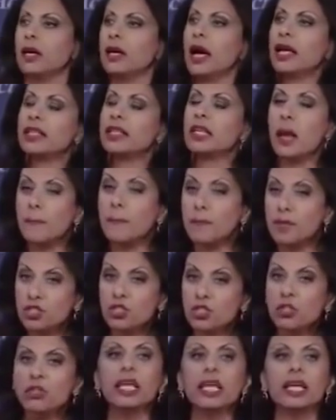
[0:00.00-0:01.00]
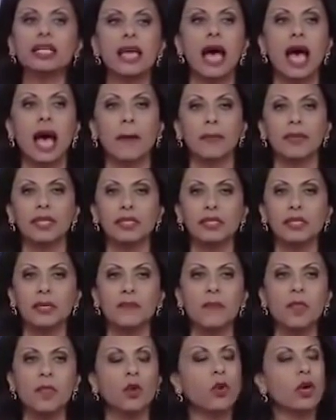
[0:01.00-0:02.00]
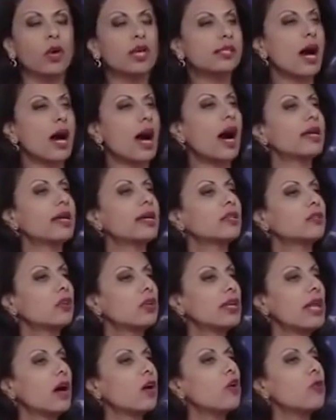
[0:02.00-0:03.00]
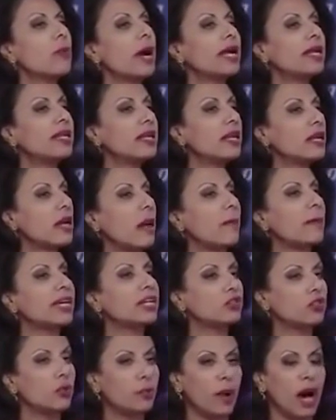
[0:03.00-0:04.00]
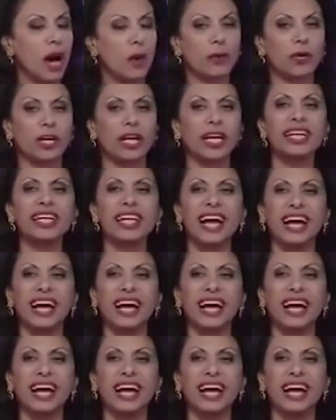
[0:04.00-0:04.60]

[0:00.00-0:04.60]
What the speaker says: And the number two that happened was Ayatollah Khomeini coming to power in